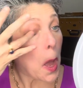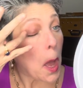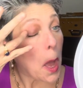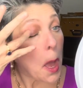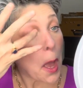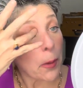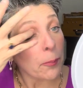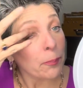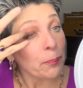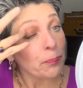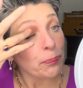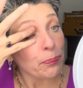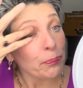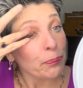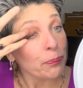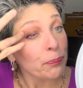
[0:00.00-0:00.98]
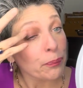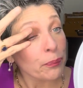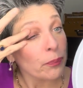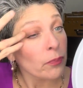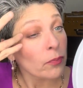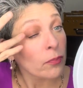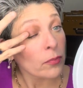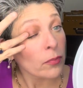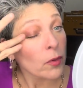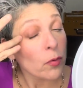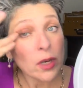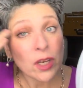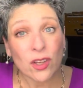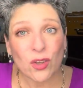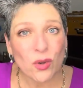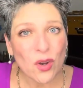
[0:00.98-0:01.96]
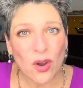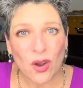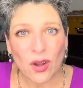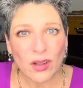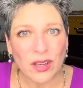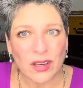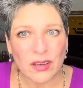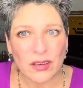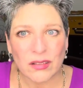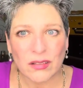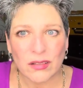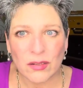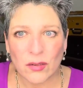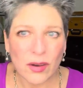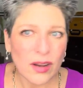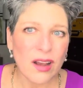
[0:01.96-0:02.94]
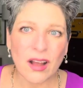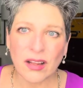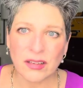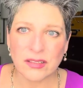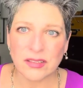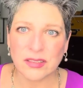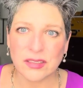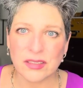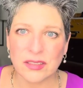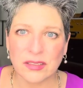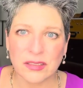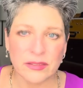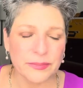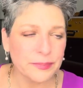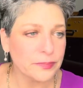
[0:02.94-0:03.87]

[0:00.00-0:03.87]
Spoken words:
What do you call it? What color is this?